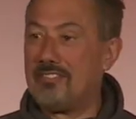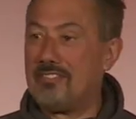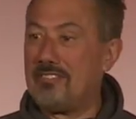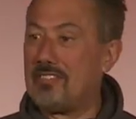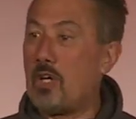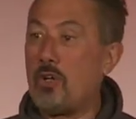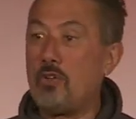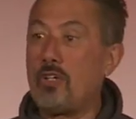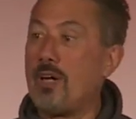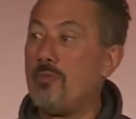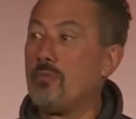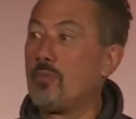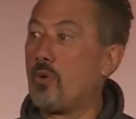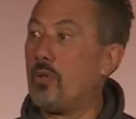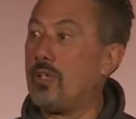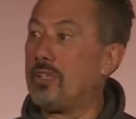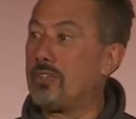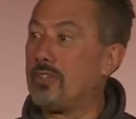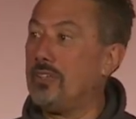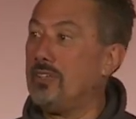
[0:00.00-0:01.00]
No dumb
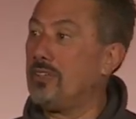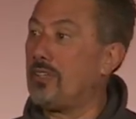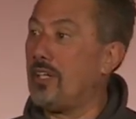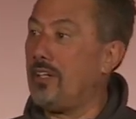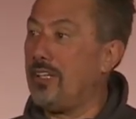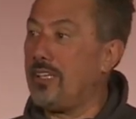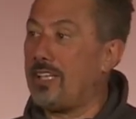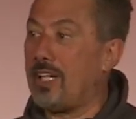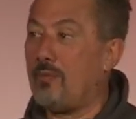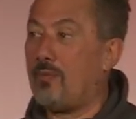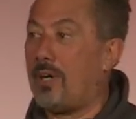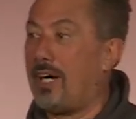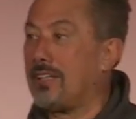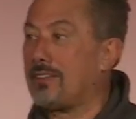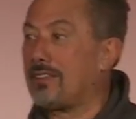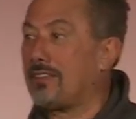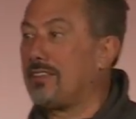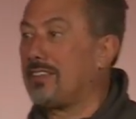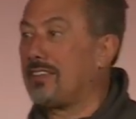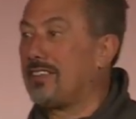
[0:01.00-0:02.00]
questions, only dumb
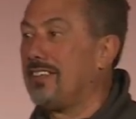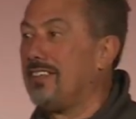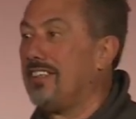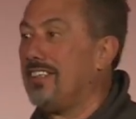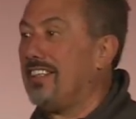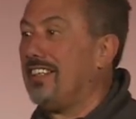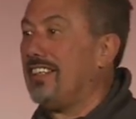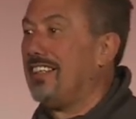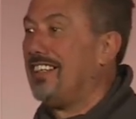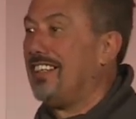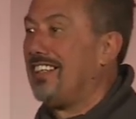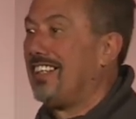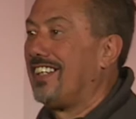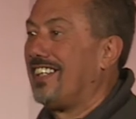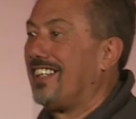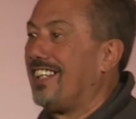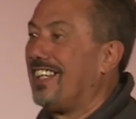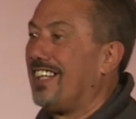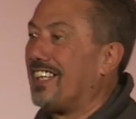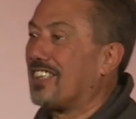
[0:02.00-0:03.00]
answers.
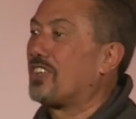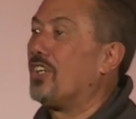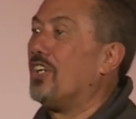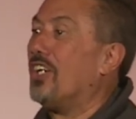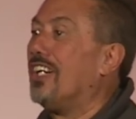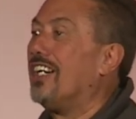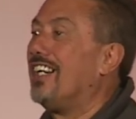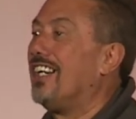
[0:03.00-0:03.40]
Yes, sir.